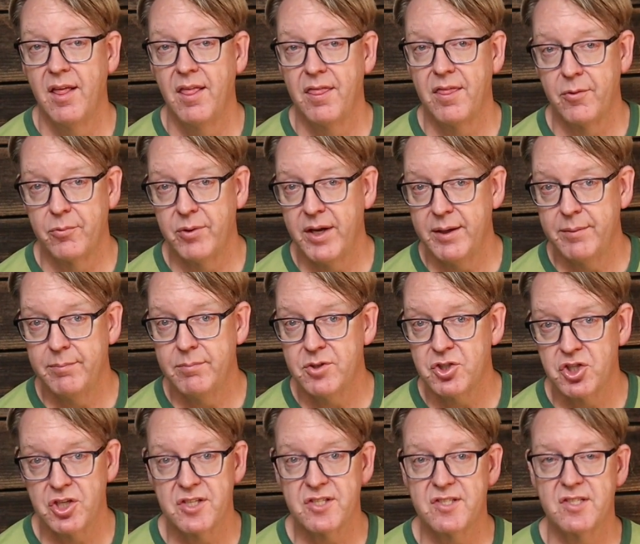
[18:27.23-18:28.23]
The rim
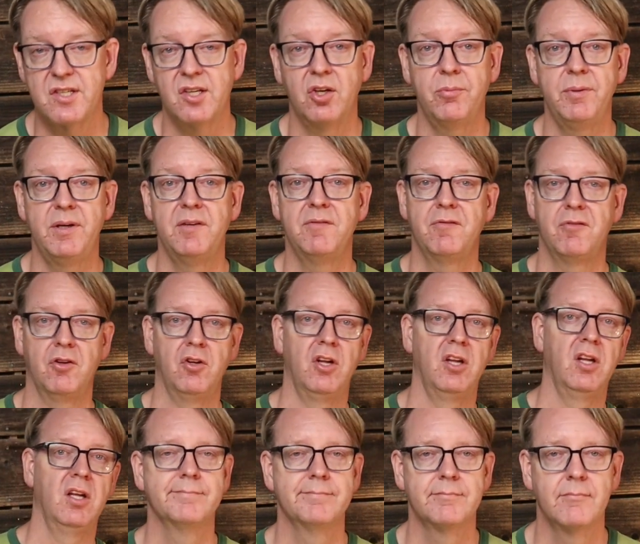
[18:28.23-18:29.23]
should still be
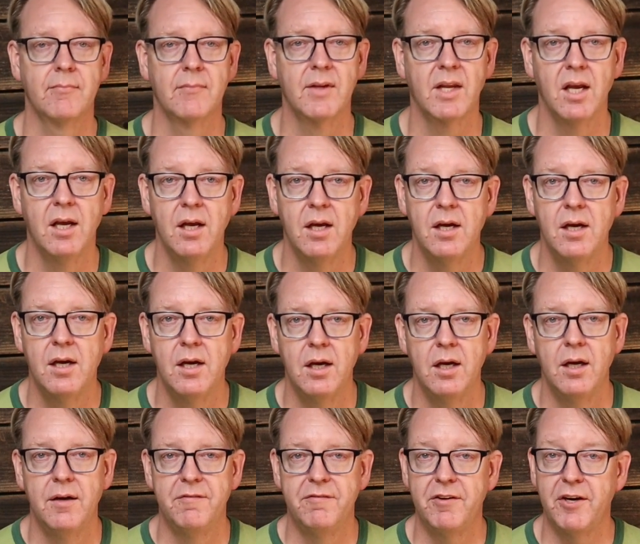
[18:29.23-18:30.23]
full.
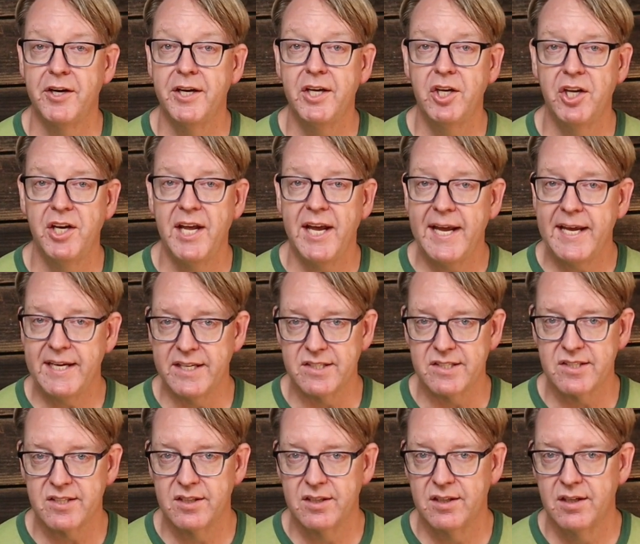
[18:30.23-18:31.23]
Very good
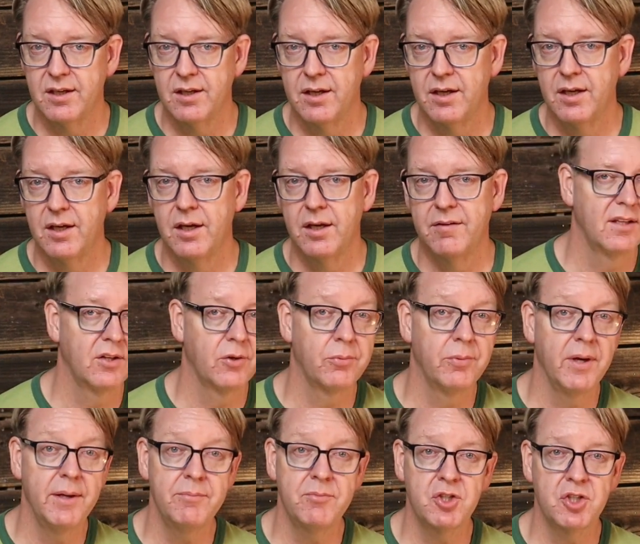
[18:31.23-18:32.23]
8. The
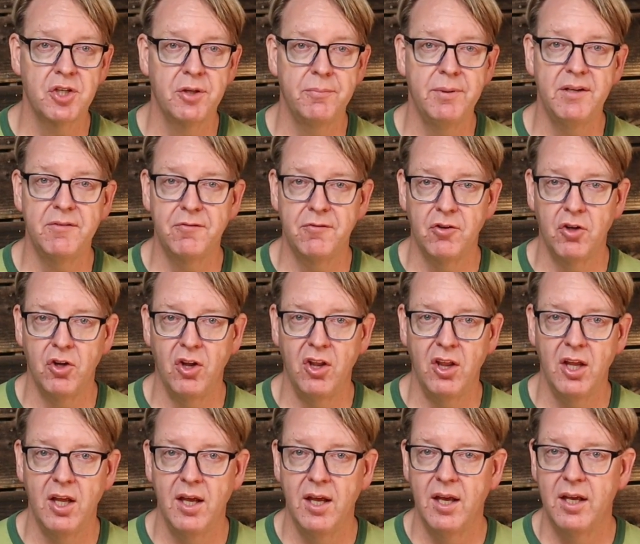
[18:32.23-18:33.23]
rim should be
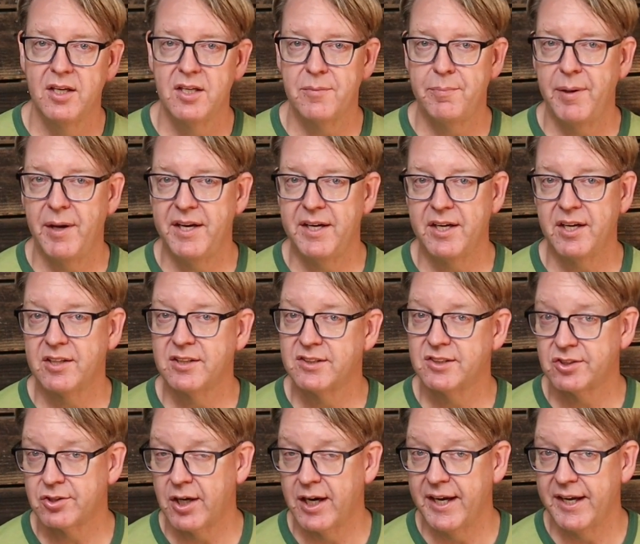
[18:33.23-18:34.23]
full, depending on the
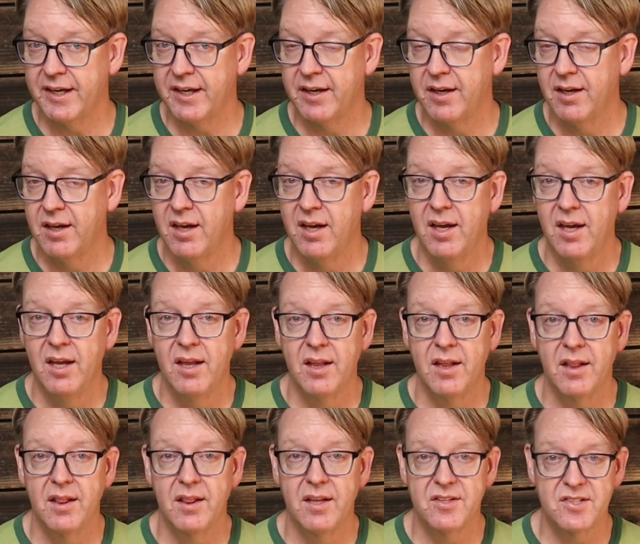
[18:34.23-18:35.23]
strike.
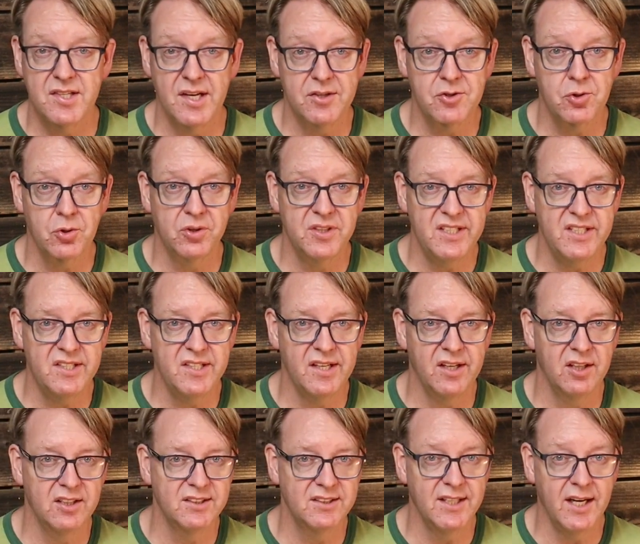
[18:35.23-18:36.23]
The central
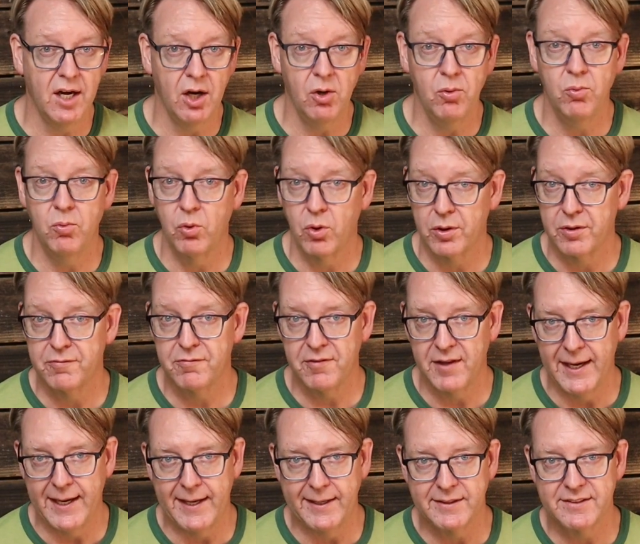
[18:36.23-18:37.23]
detail is now worn
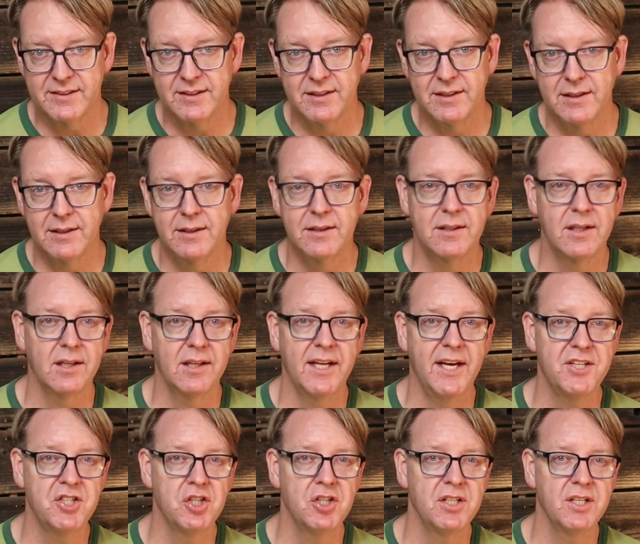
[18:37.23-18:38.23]
flat. The
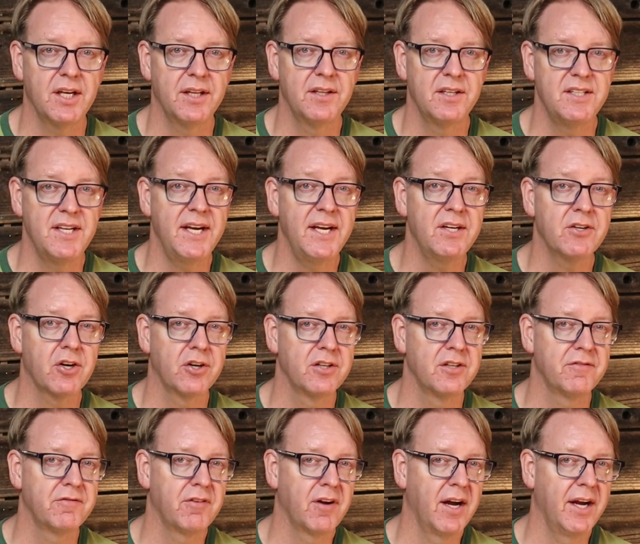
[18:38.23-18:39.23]
legend and the date are
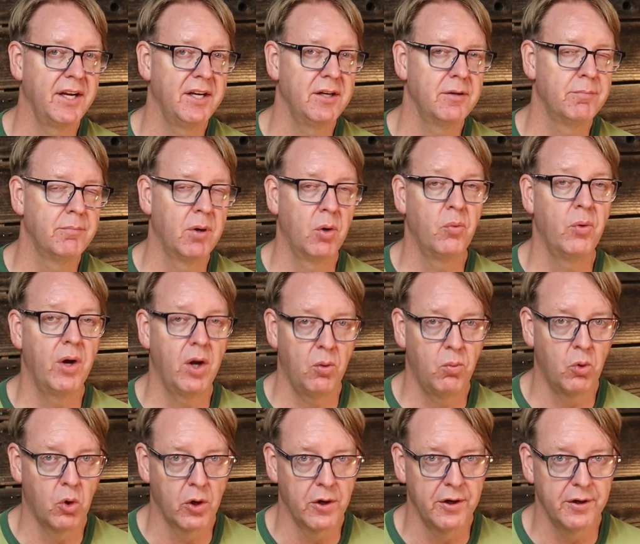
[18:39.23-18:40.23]
defined, but well
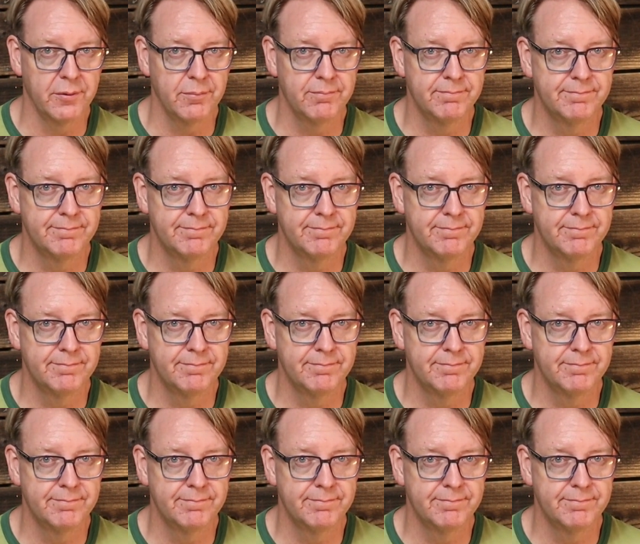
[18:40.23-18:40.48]
worn.